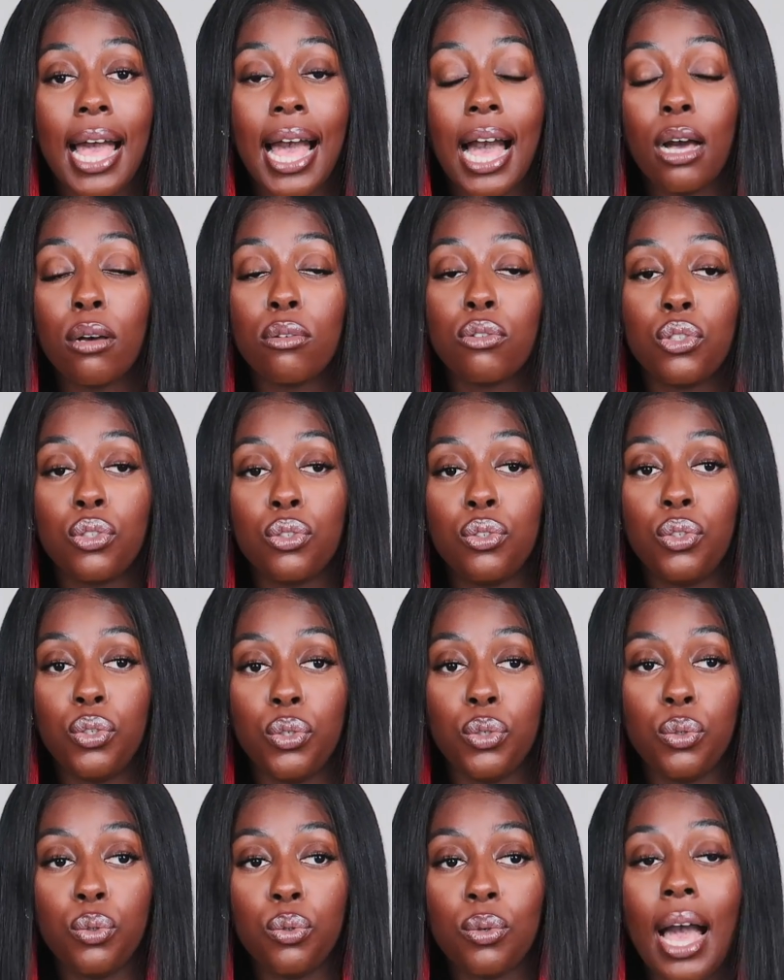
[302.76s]
how
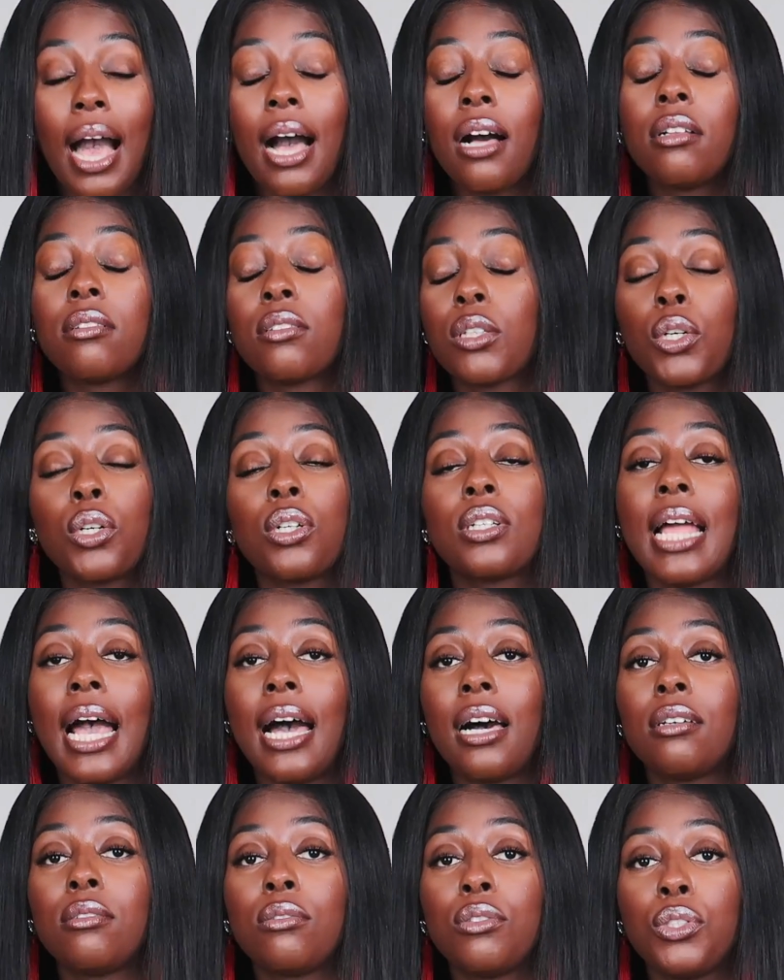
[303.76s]

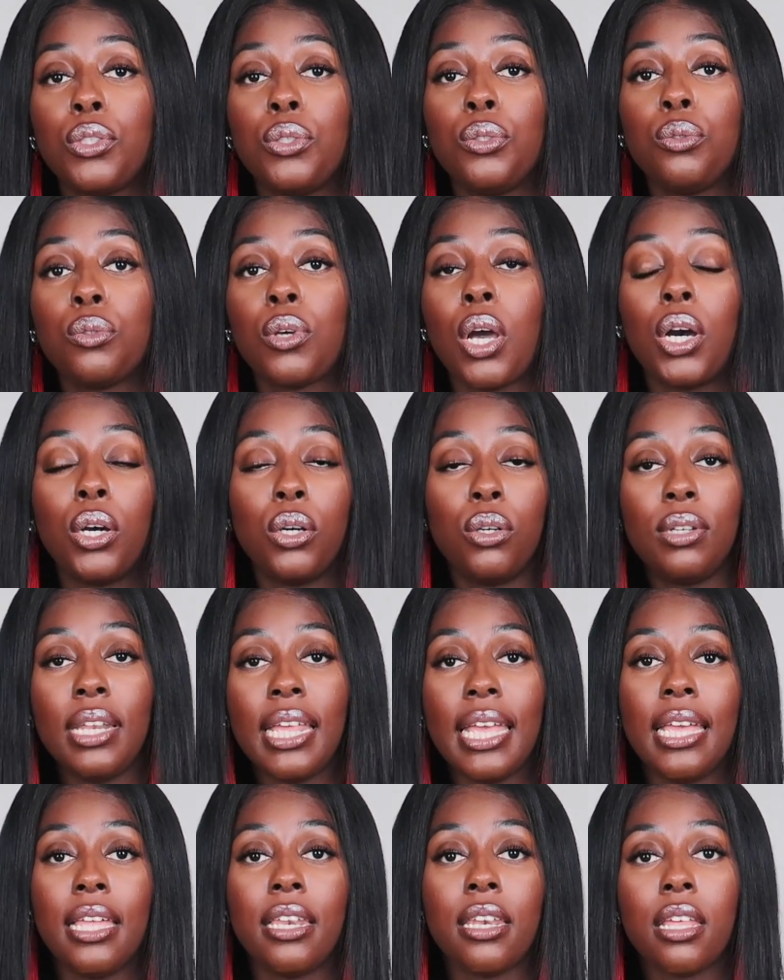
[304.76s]
to code
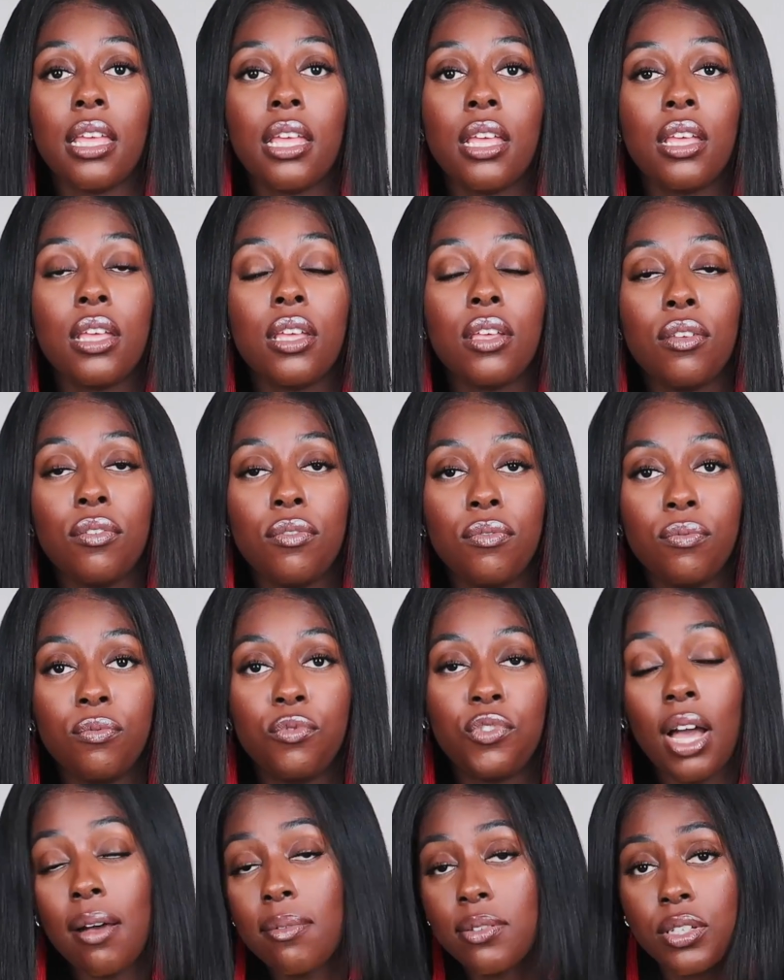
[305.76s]
in
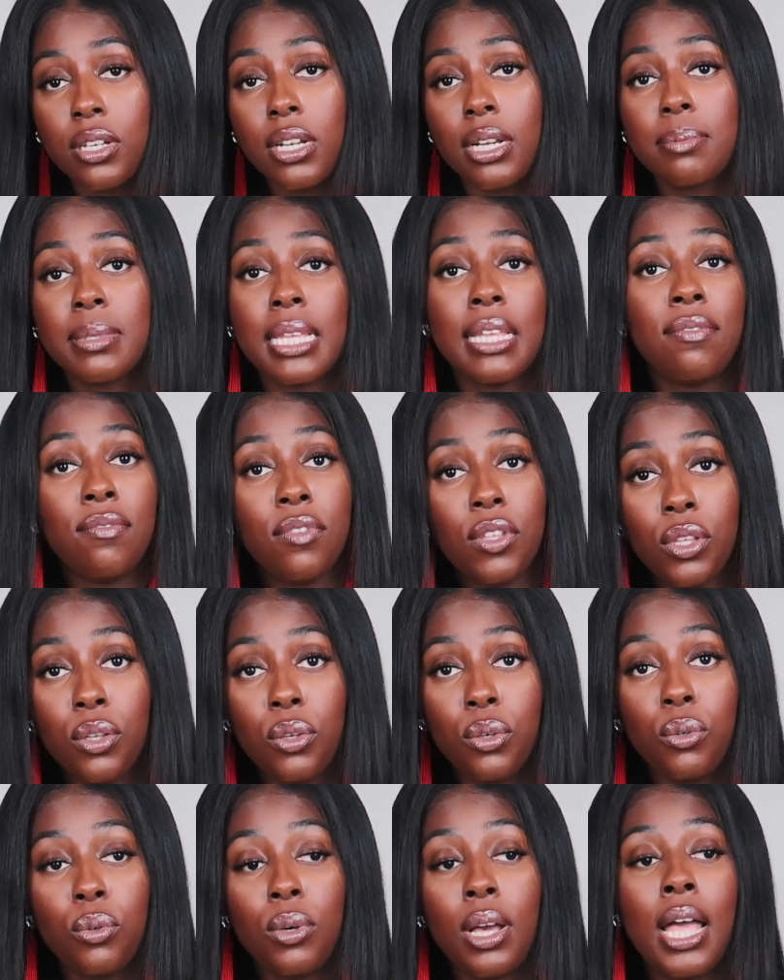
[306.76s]
JavaScript and
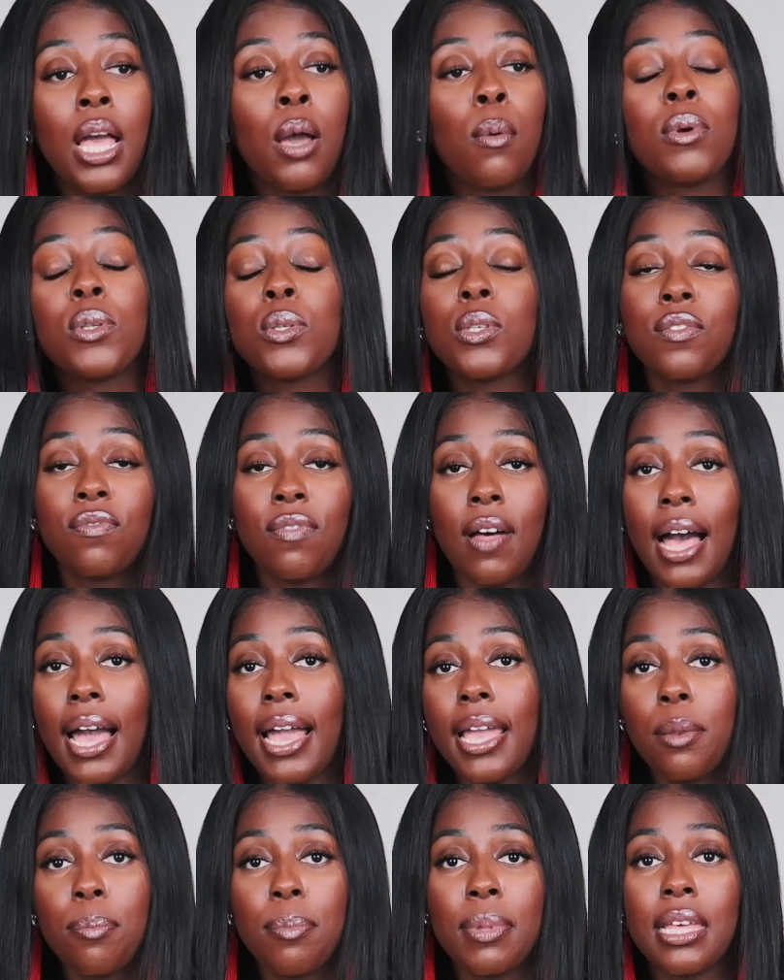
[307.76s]
Vue, which is
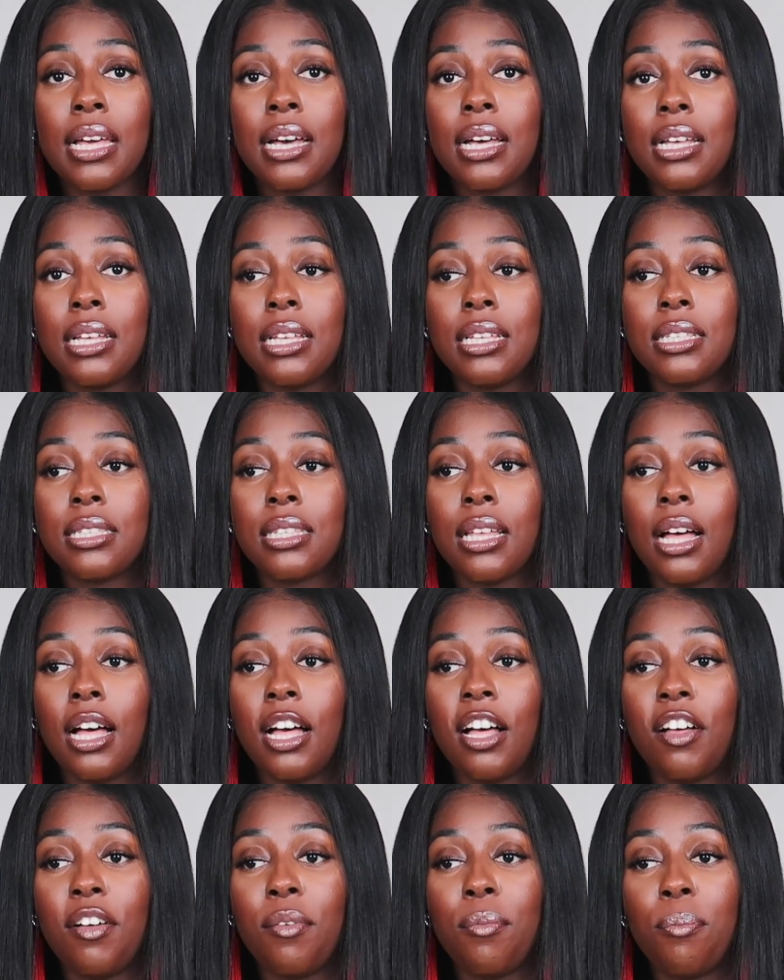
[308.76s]
fine because
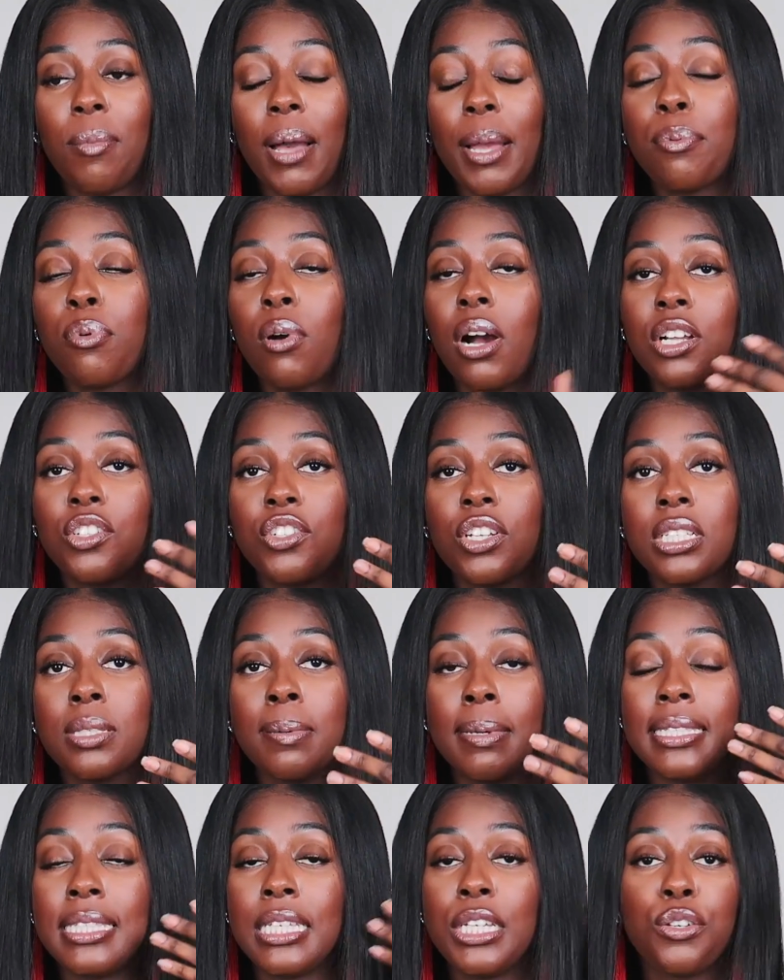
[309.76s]

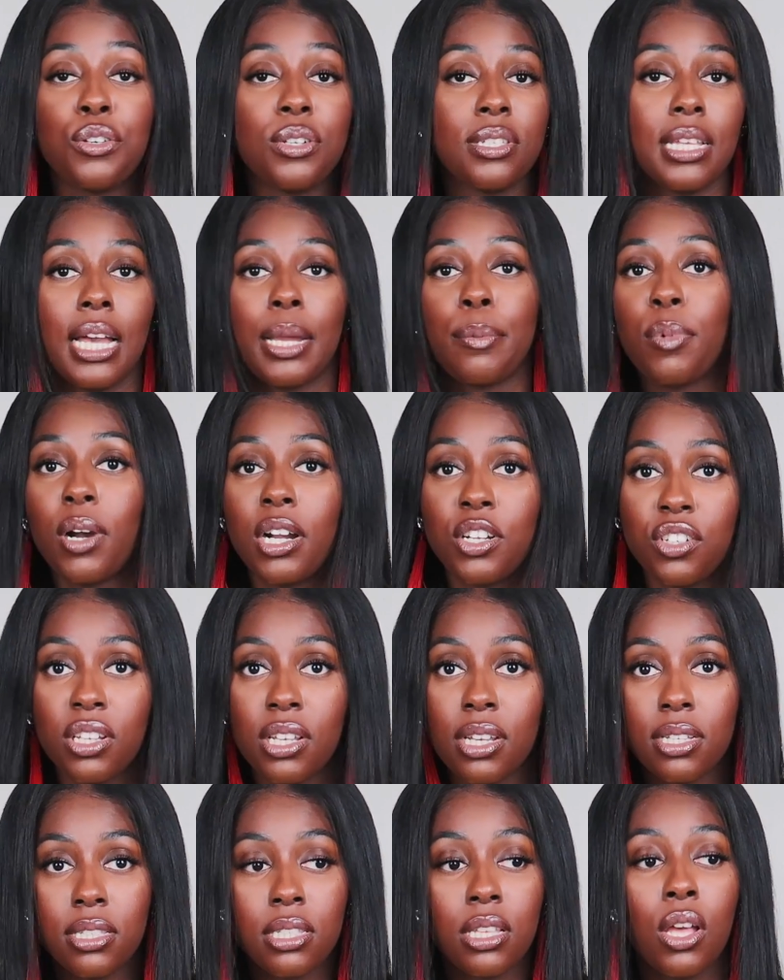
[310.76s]
my senior design
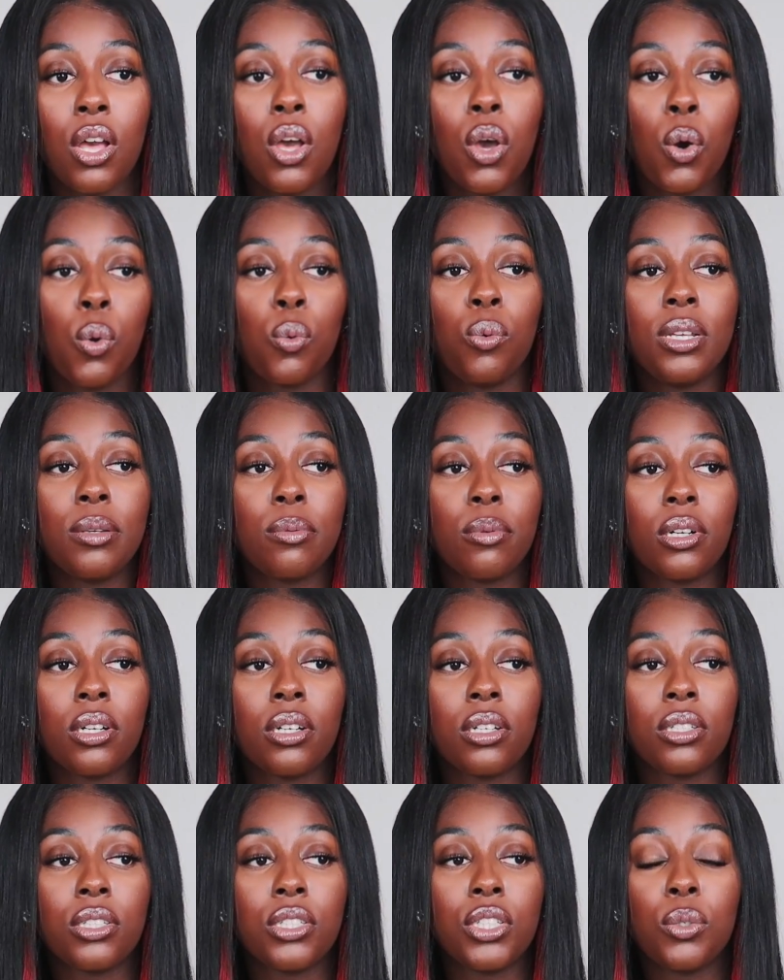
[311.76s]
projects, we
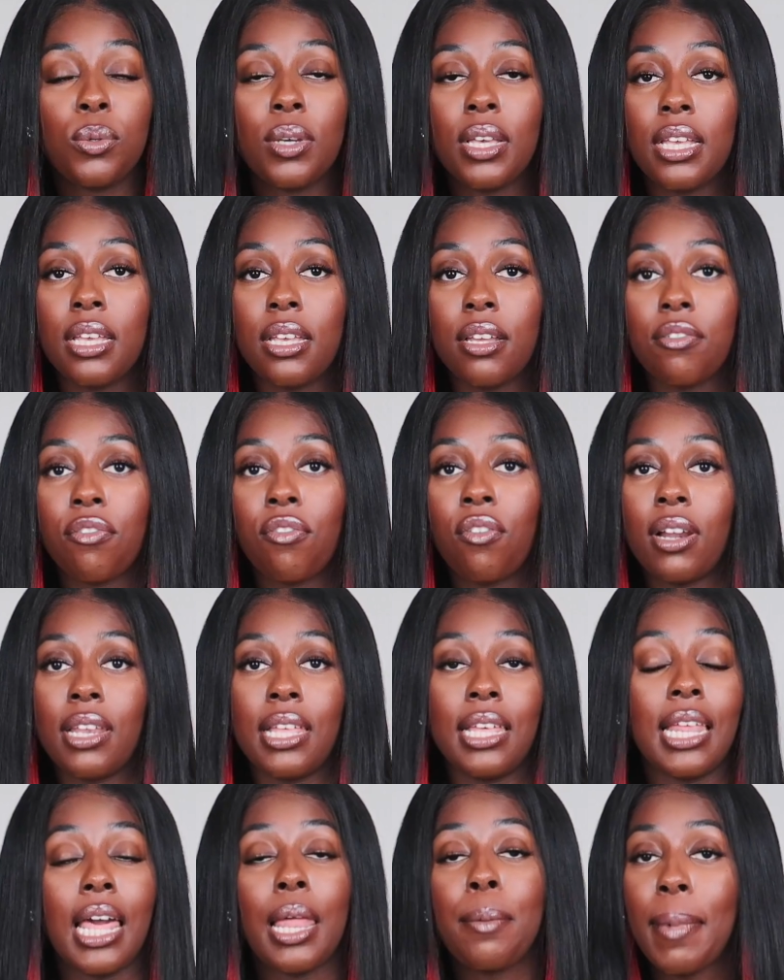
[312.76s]
were doing
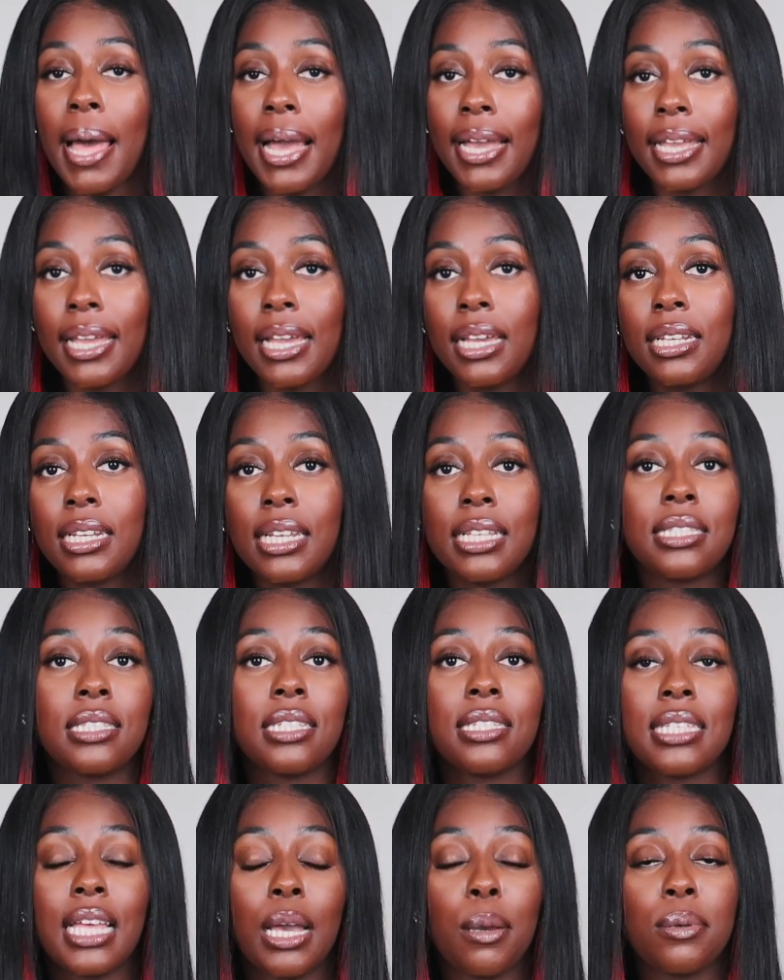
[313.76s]
front end and back end, and
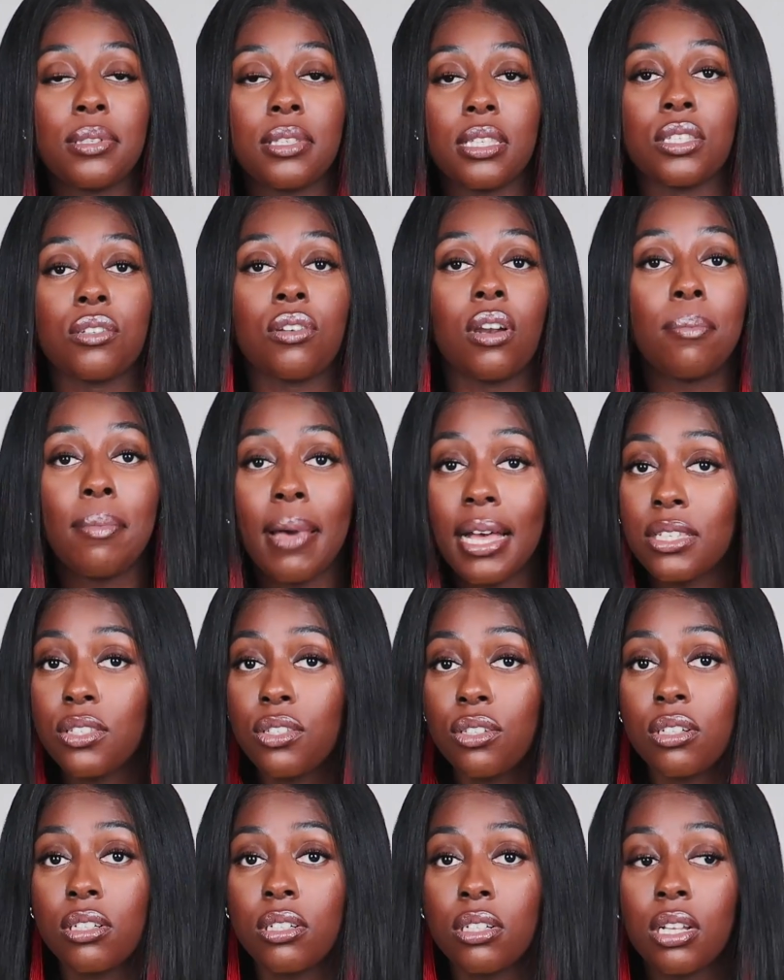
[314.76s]
since I was a scrum
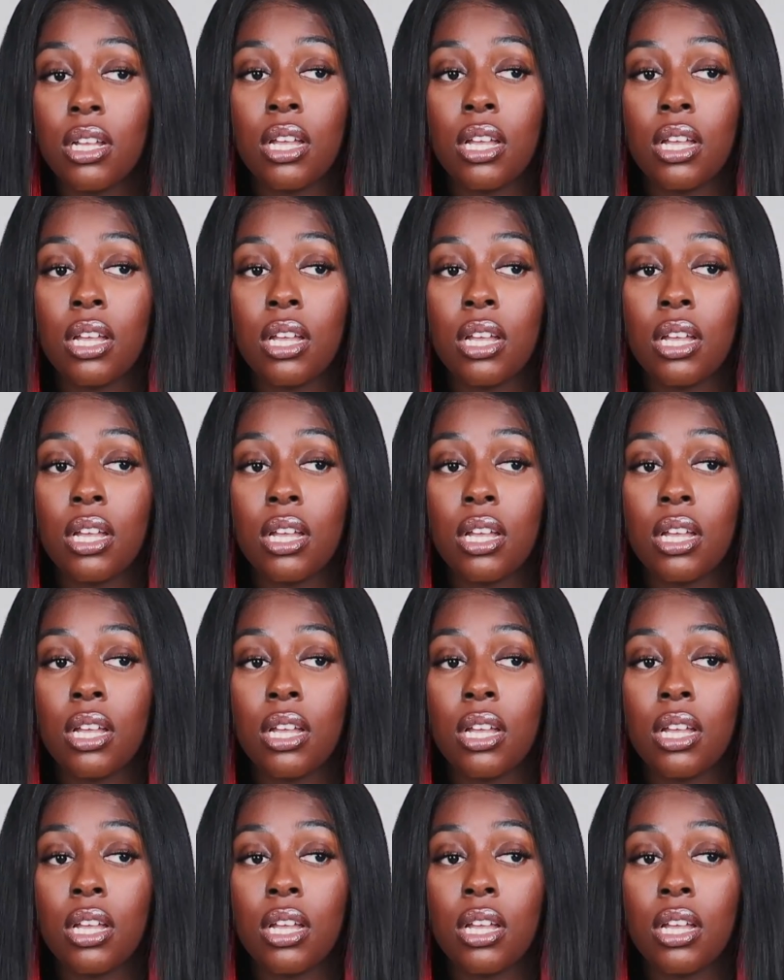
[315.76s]
master,